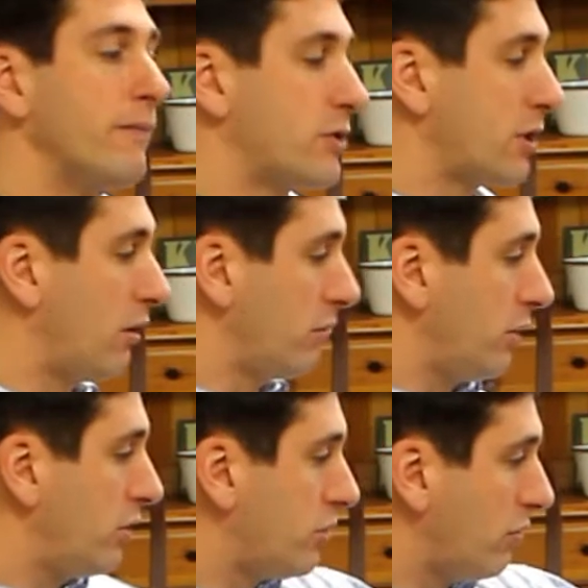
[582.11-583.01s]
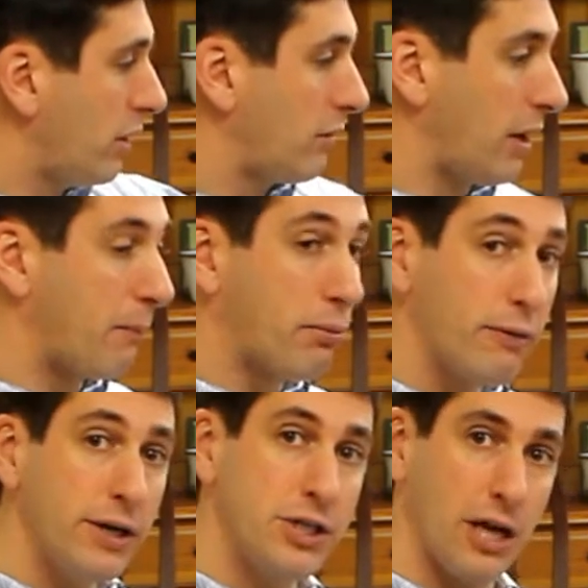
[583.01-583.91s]
So you do want to
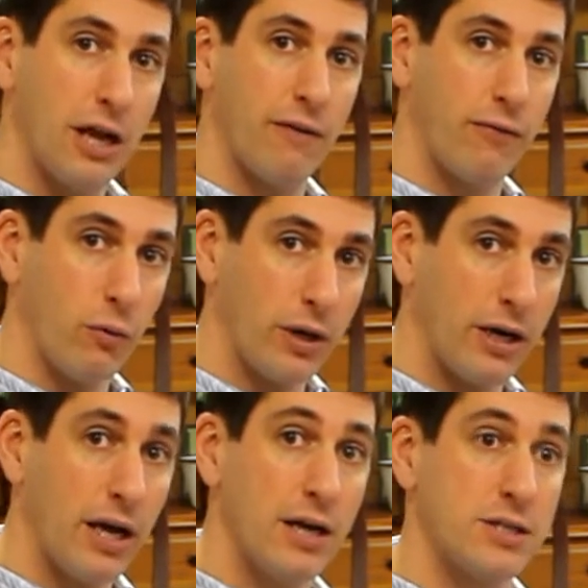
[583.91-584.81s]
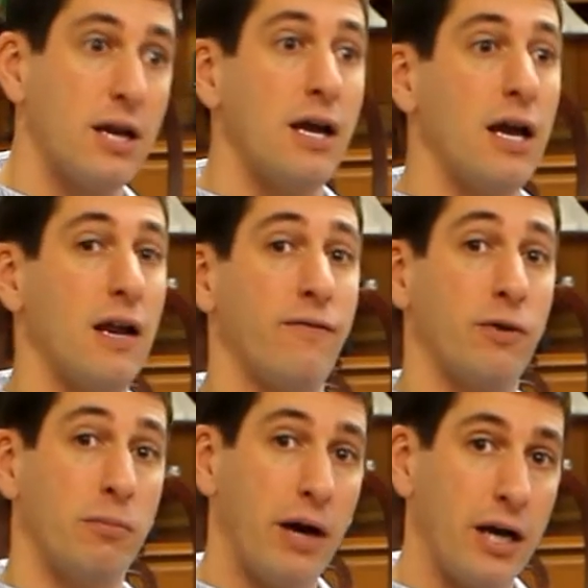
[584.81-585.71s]
appreciate it for what it is. And if you're
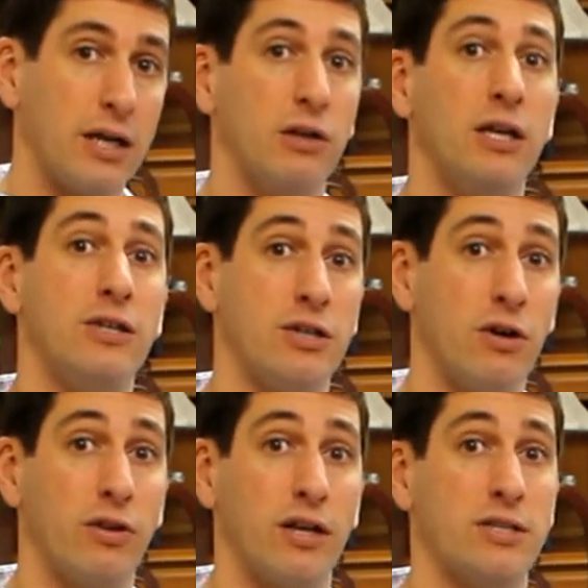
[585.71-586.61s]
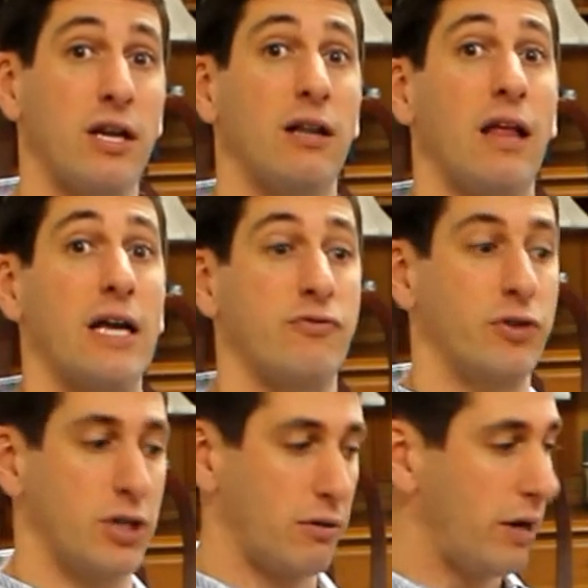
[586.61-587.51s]
buying it, you need to know that it's going to last for
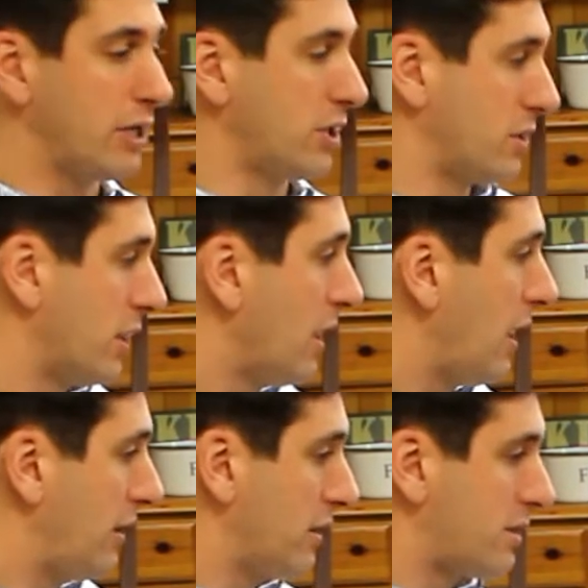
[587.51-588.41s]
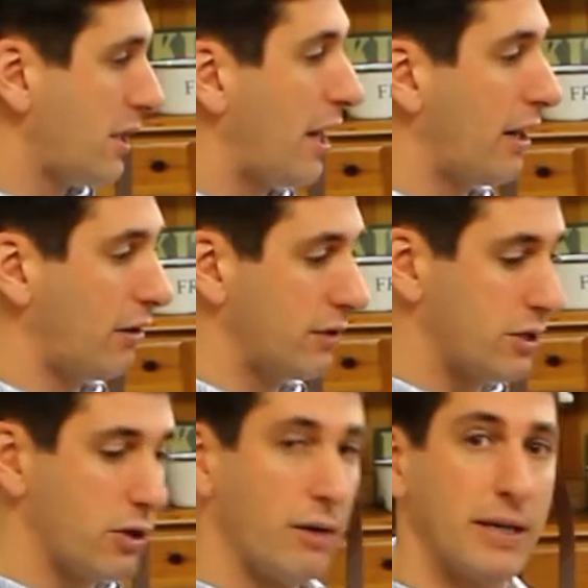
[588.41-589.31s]
generations. And the style, they
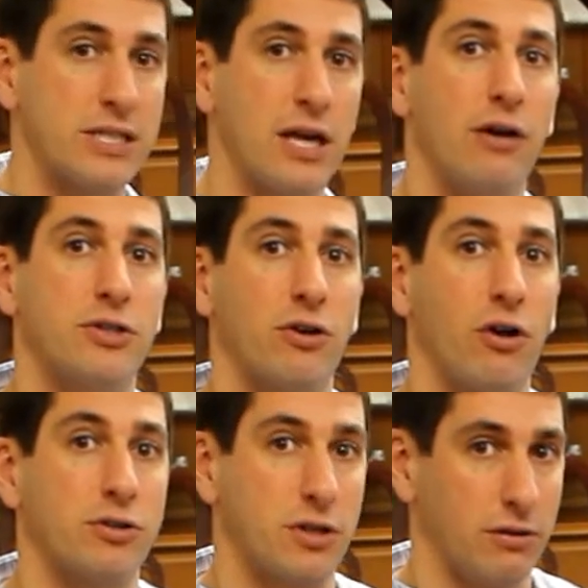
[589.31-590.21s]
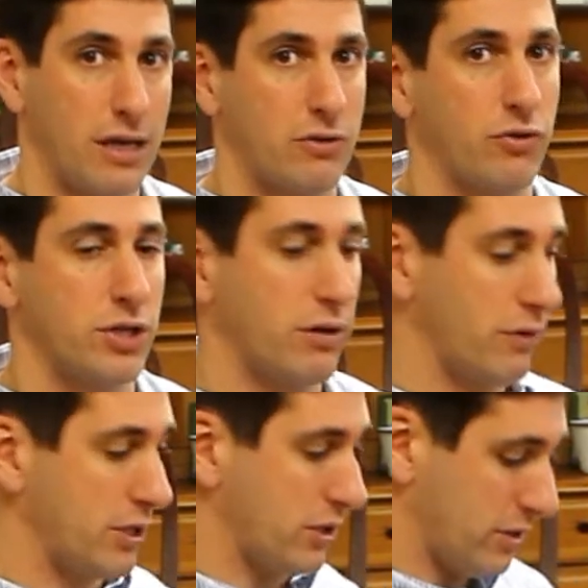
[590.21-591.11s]
try to make styles that are also going to last for
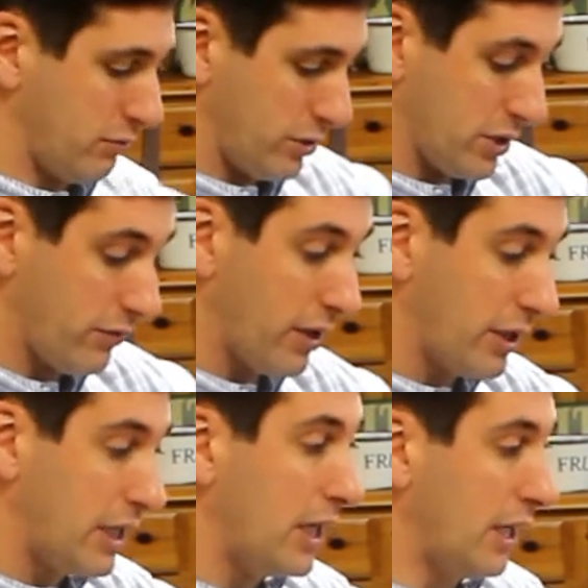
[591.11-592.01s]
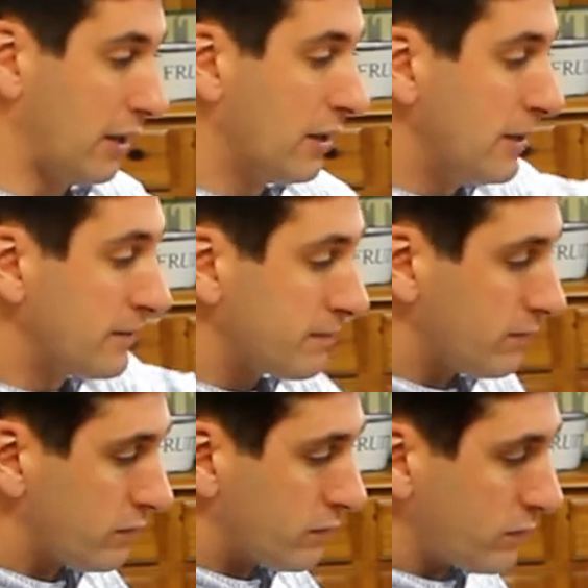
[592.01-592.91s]
generations, which is very key.
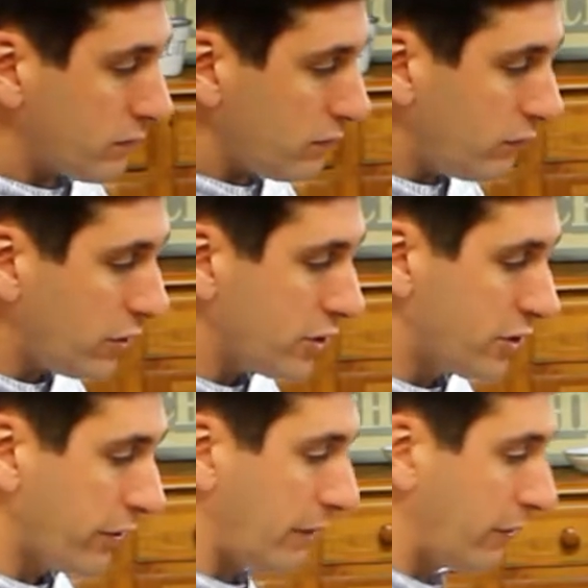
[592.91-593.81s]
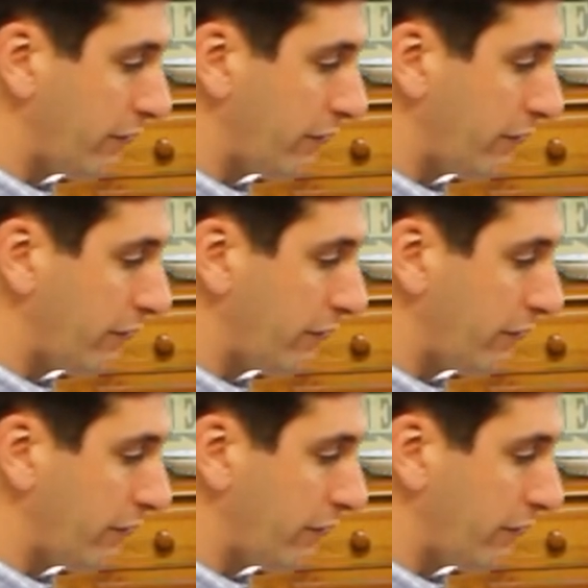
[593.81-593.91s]
So again, we